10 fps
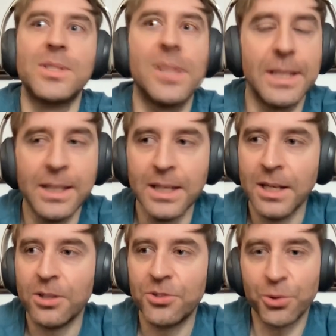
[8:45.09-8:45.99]
obviously
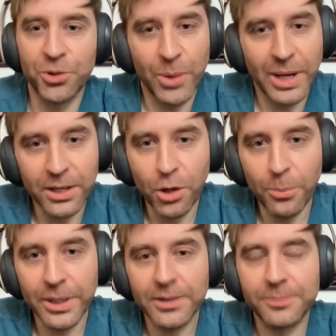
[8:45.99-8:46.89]

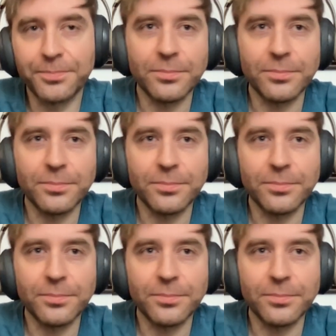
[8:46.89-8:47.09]
socioeconomic.